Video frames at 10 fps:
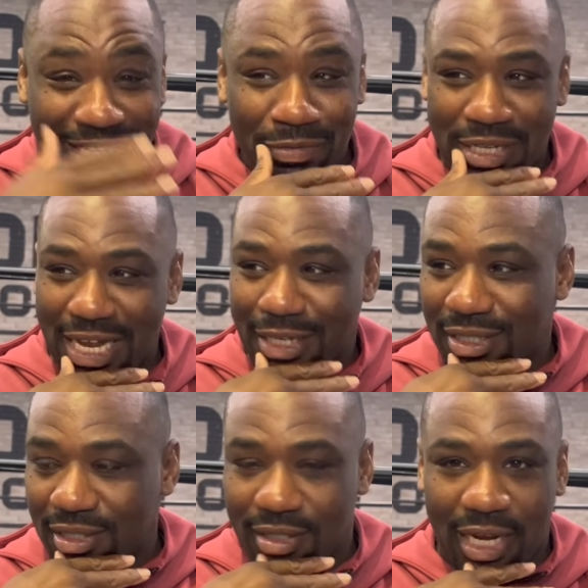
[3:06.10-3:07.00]
It was
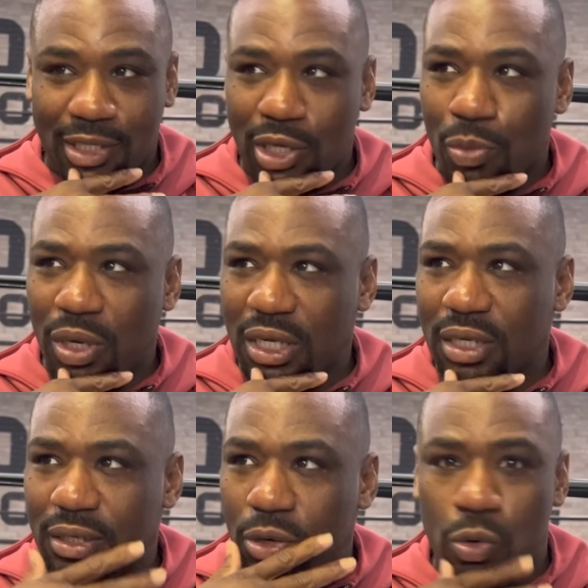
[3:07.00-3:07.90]
like
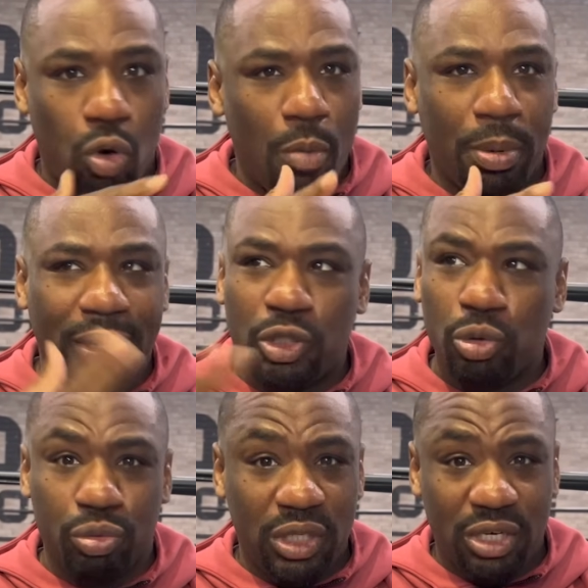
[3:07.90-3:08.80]
don't quote me, about
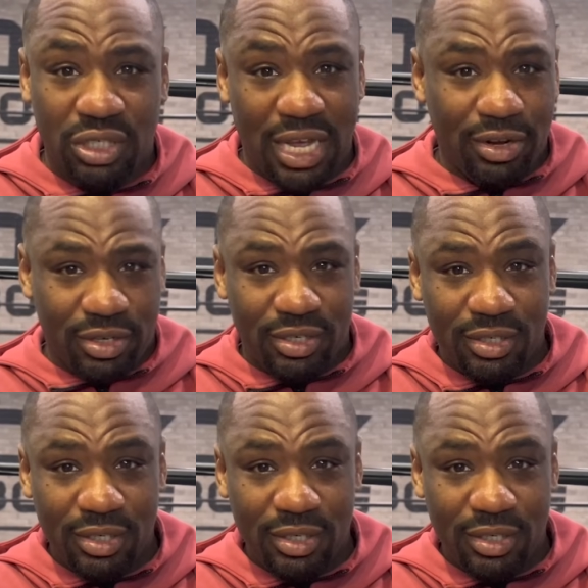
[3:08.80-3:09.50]
2-3 years later,